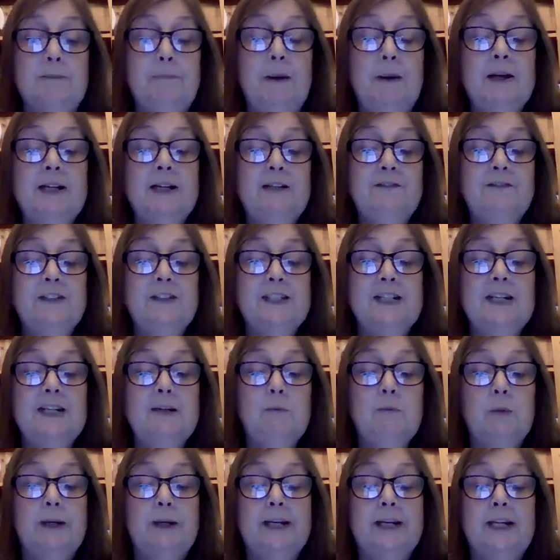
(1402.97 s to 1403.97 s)
a pile of
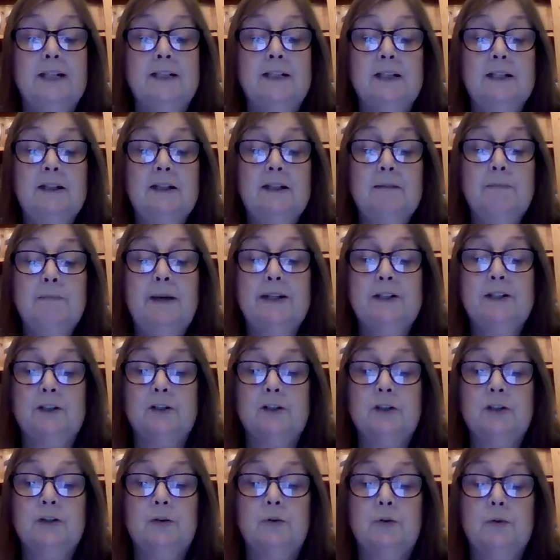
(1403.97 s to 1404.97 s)
seaweed,
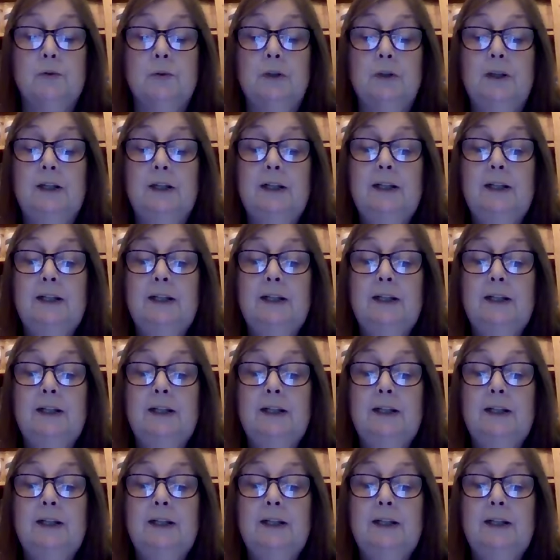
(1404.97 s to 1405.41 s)
Maddox thought,